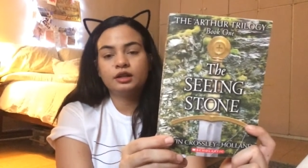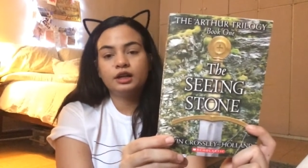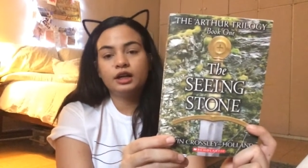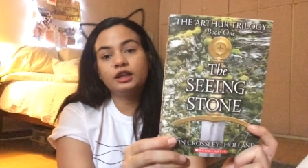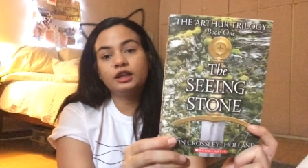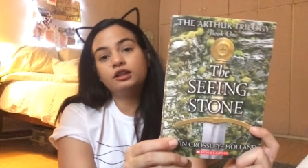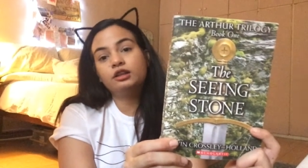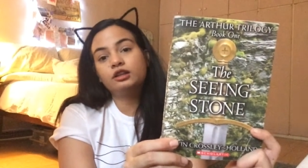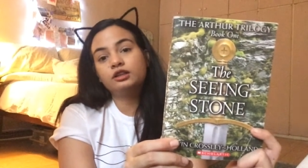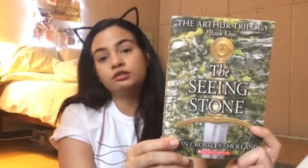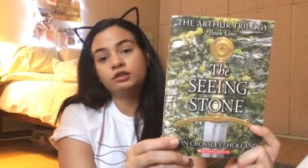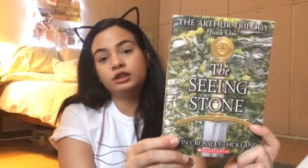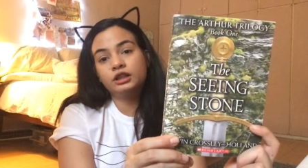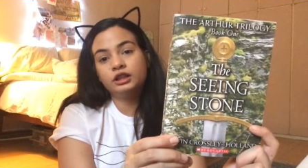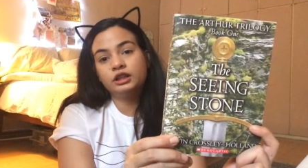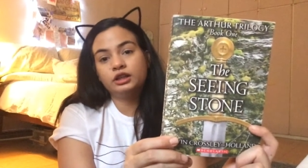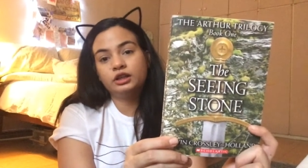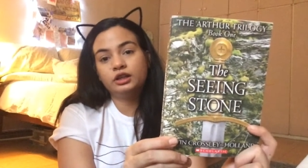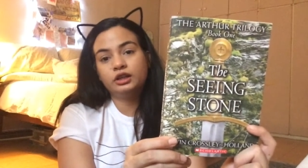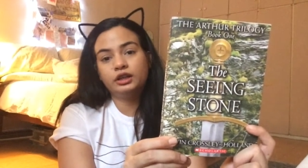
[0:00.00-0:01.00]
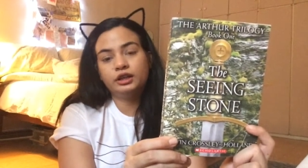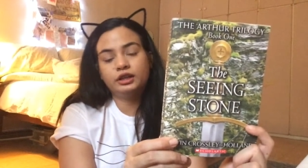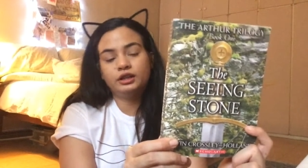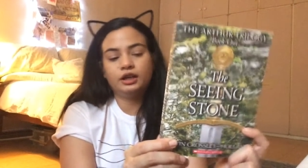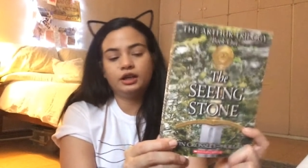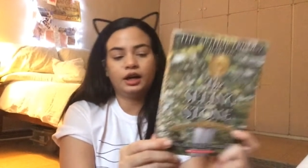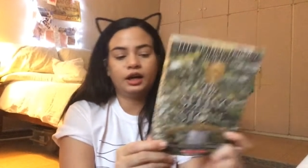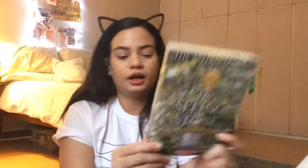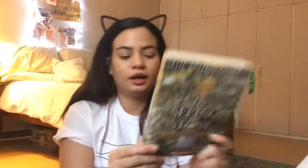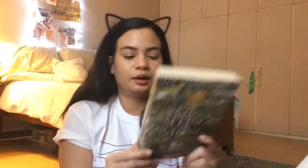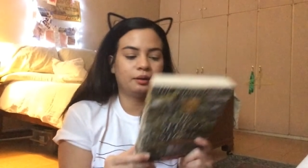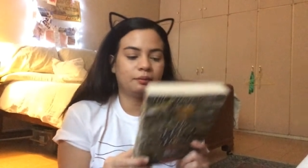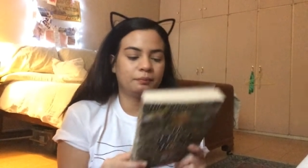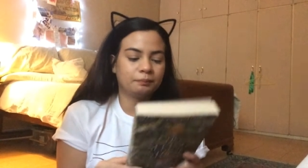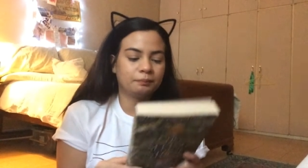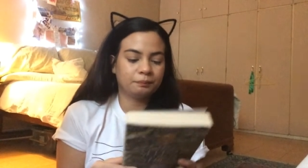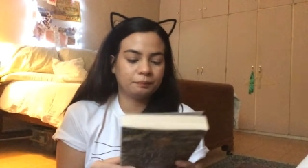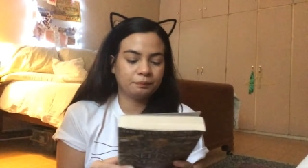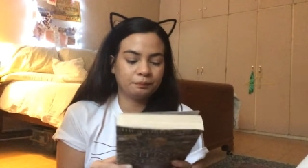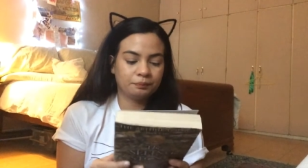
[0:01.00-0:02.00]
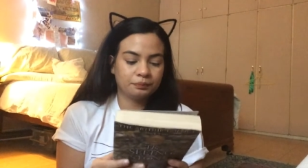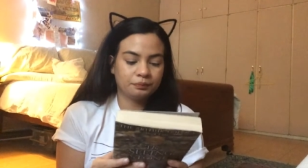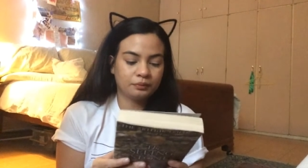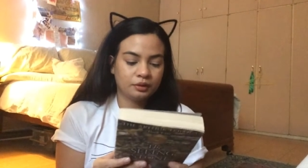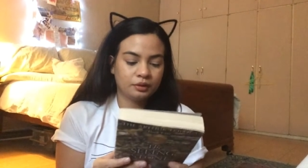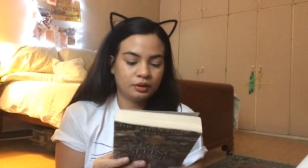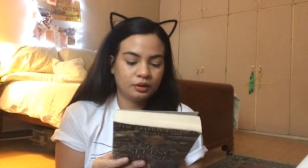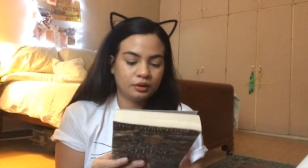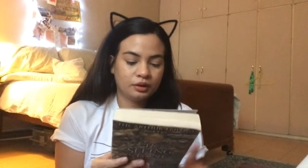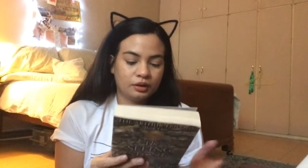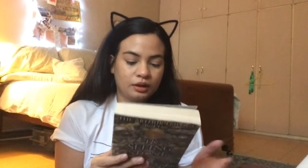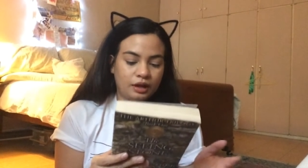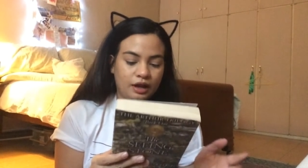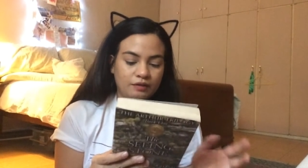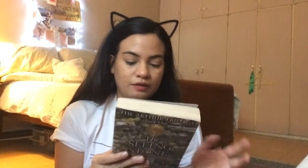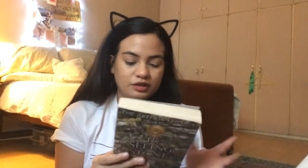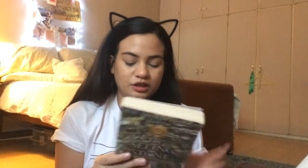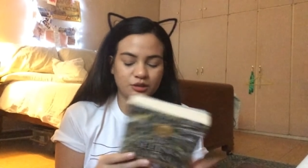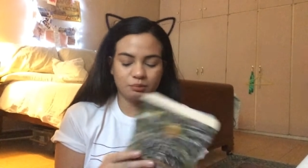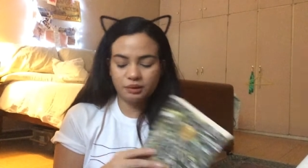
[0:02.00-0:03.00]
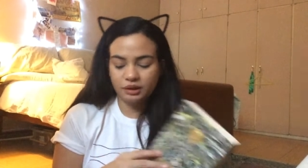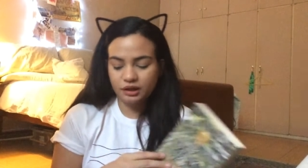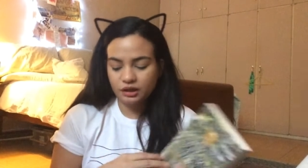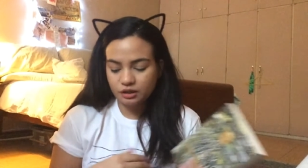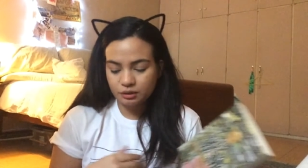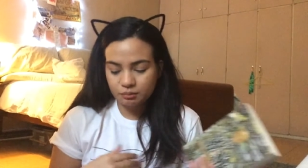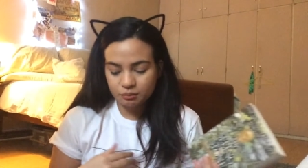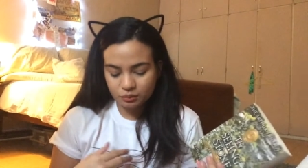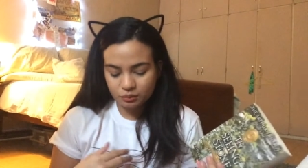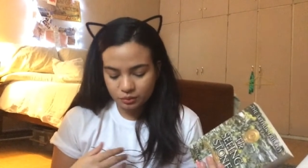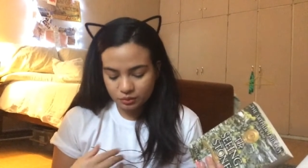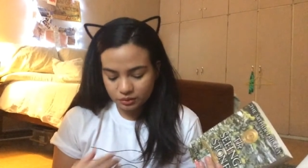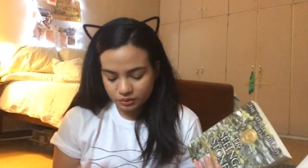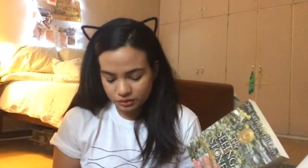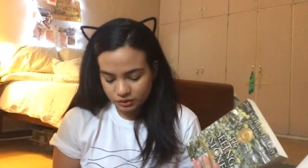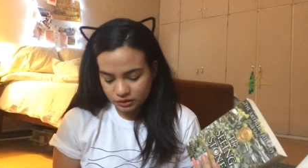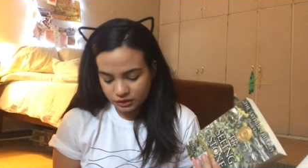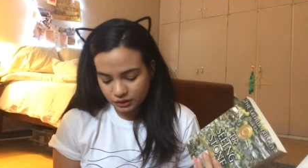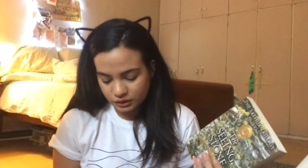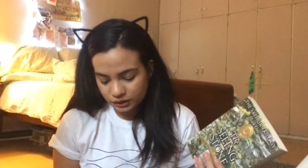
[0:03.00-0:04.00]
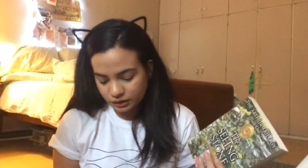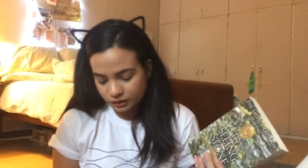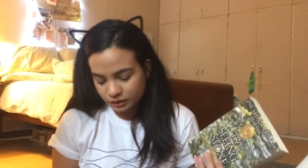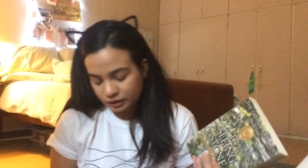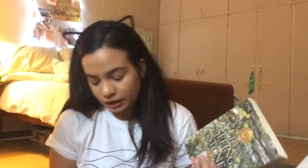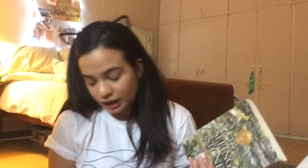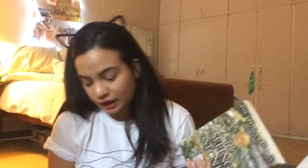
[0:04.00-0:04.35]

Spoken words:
It looks really good. I've just been in the mood to,